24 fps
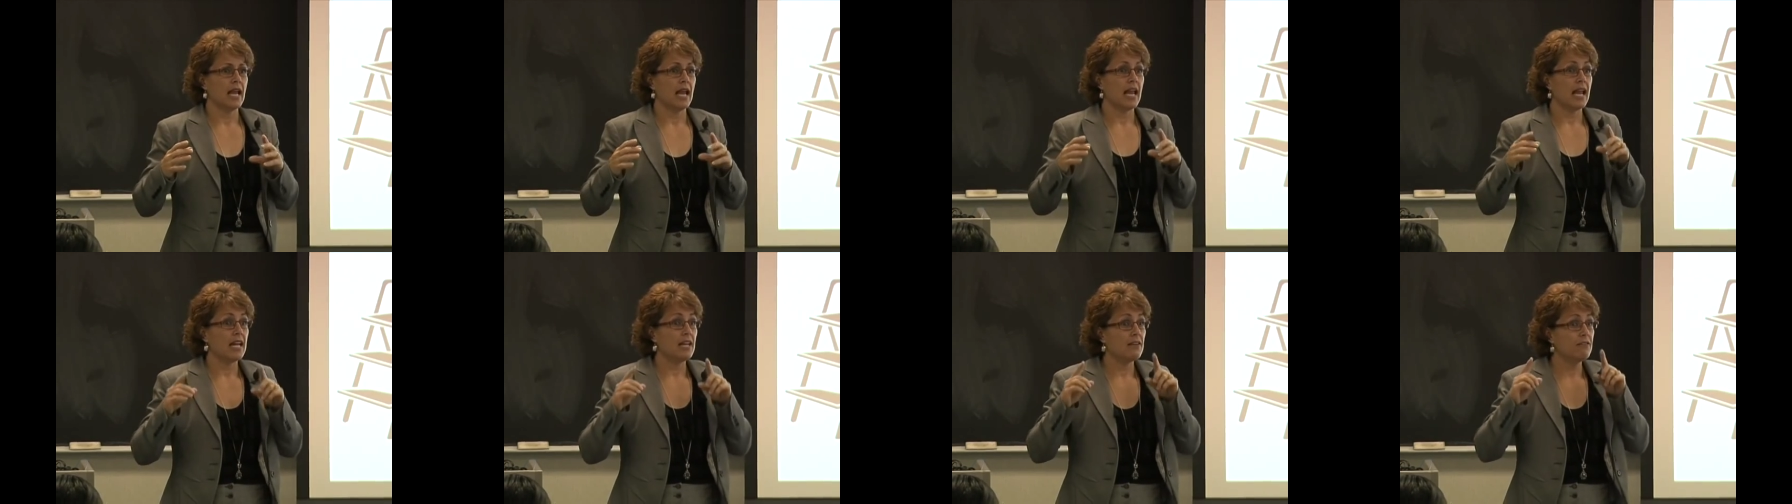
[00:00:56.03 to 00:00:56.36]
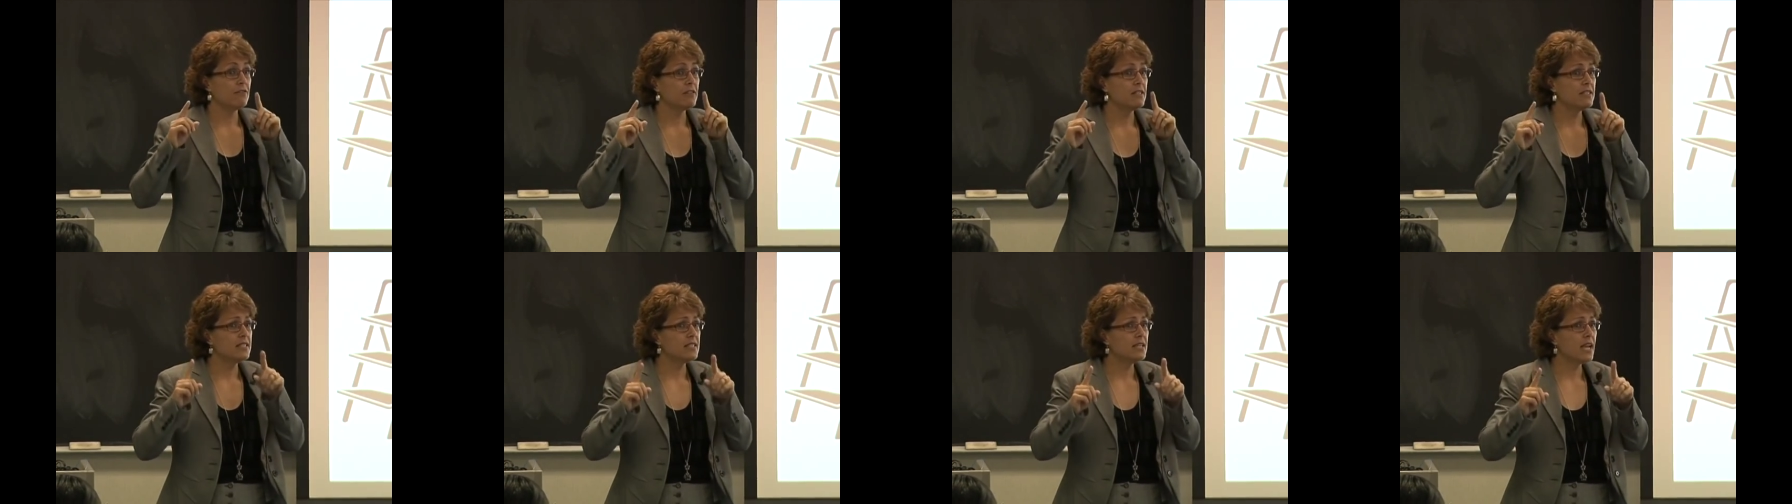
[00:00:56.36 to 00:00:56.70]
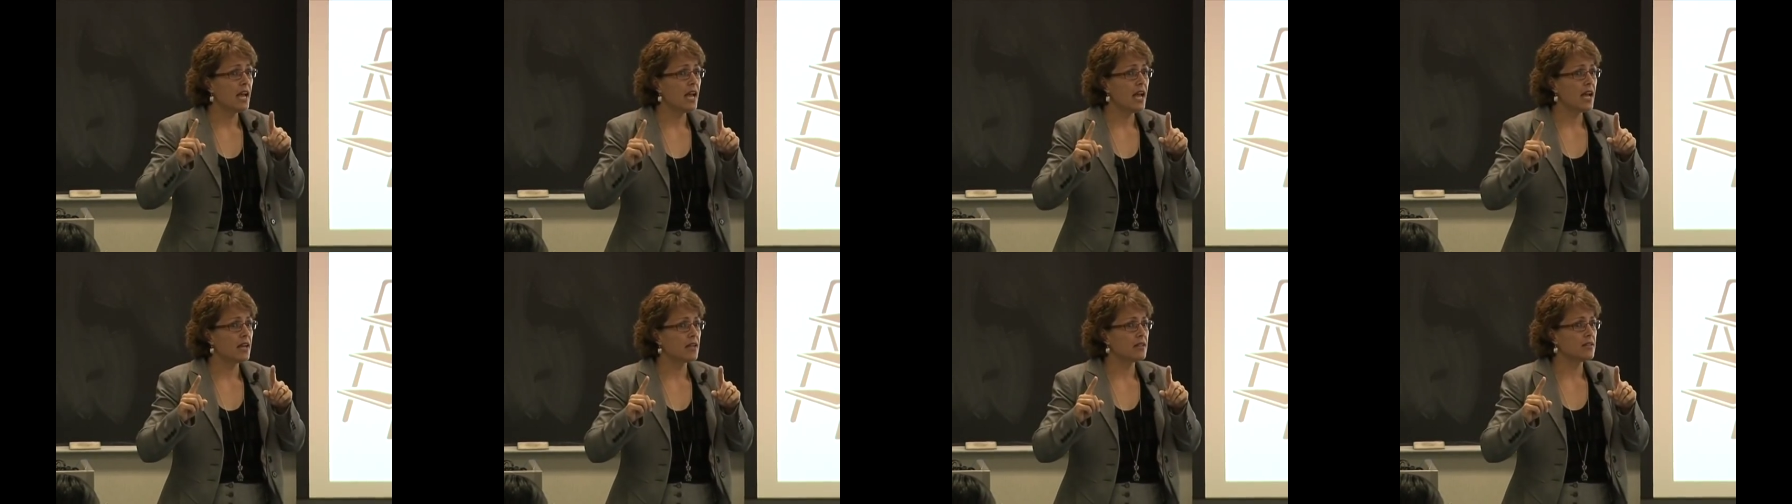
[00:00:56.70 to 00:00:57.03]
And if it
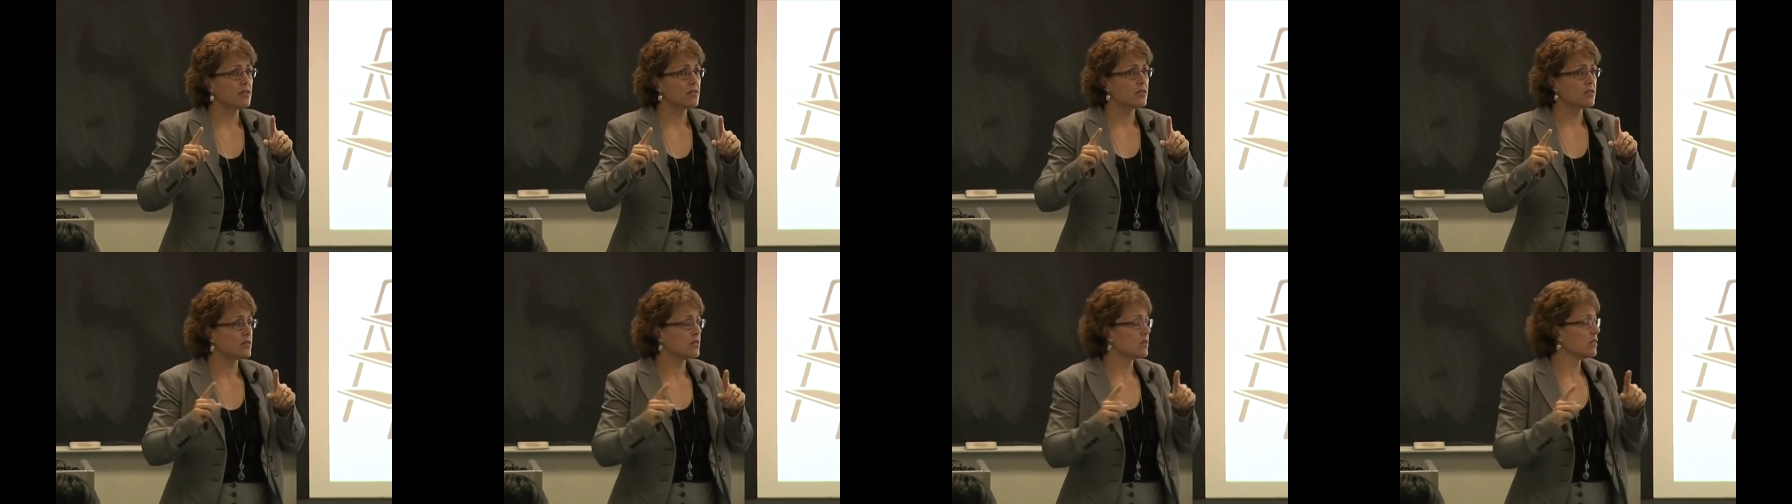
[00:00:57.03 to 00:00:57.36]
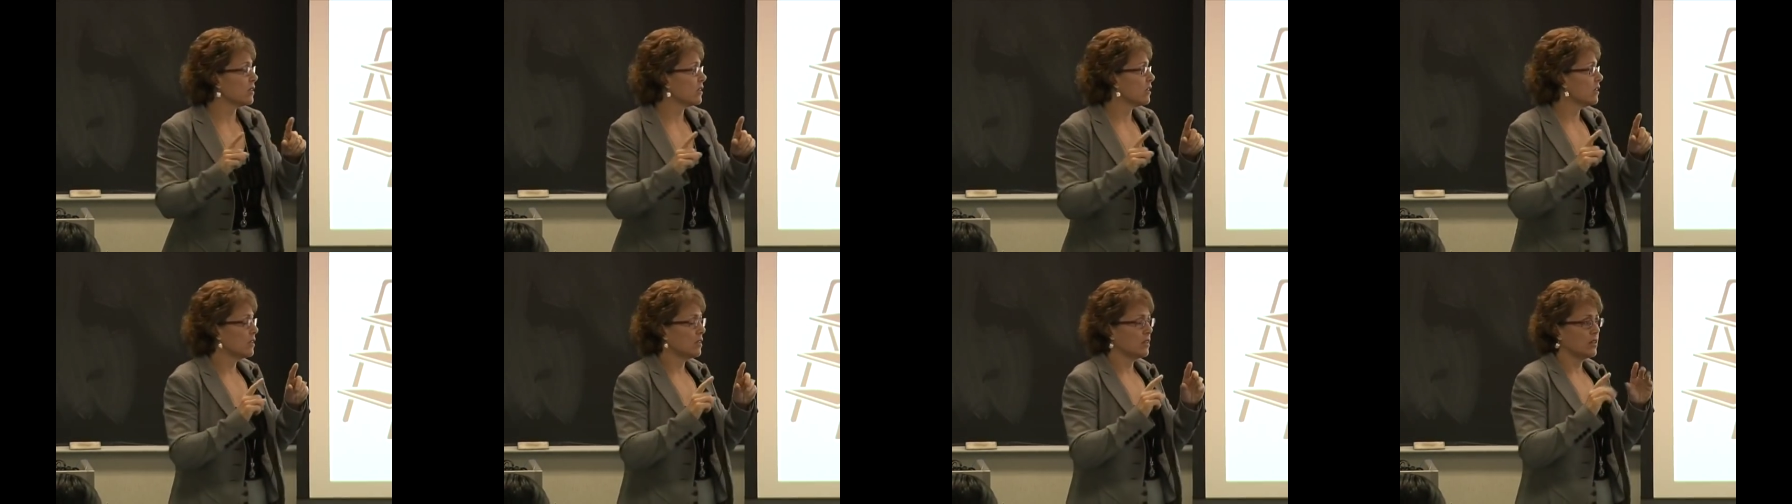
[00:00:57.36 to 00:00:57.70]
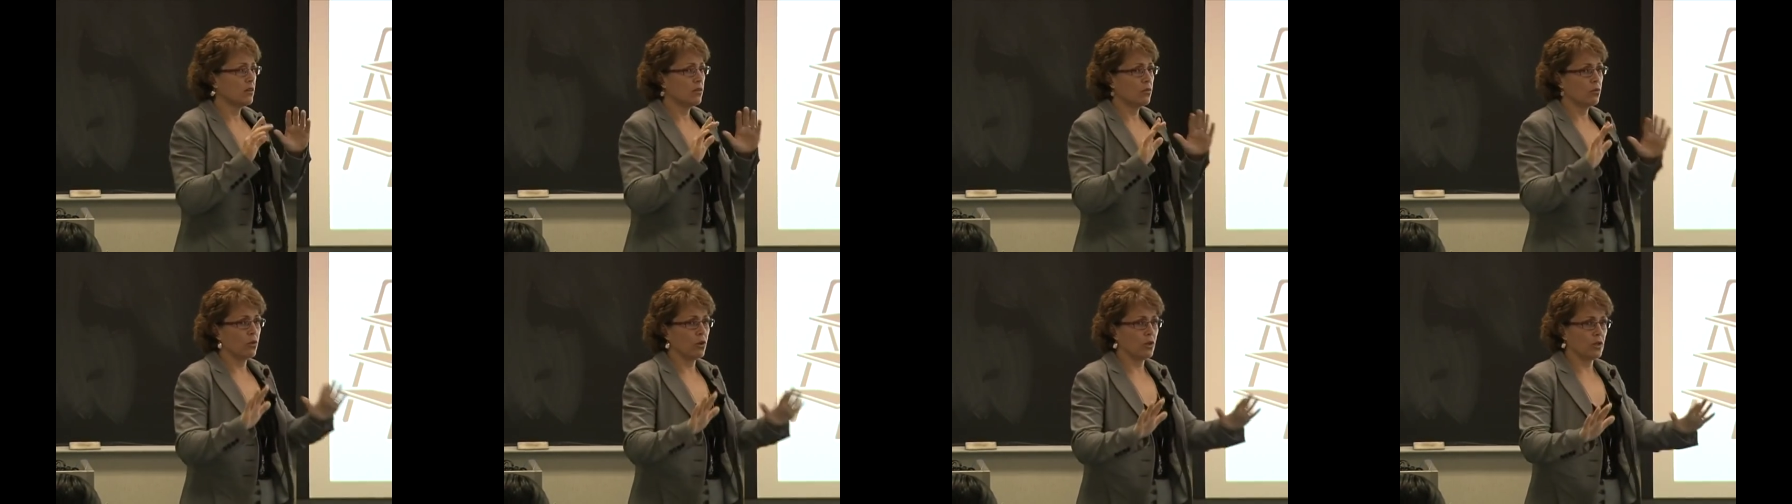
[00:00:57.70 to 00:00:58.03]
does,
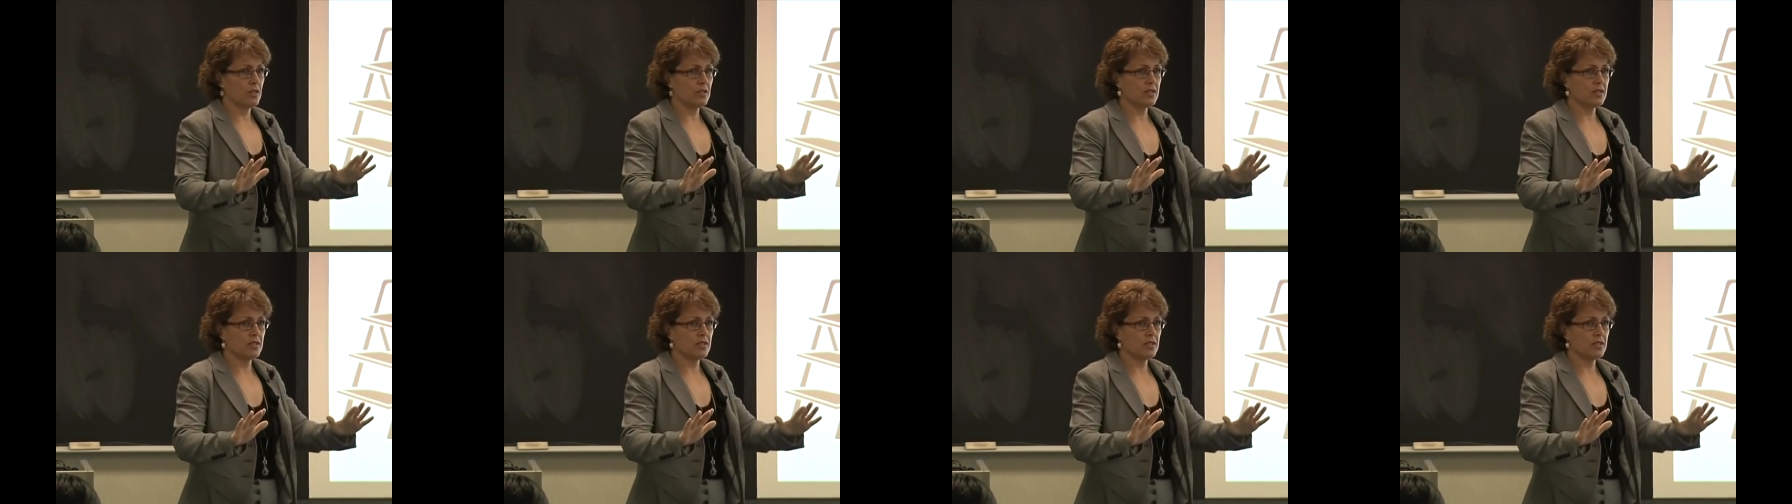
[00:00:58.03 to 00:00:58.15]
we're going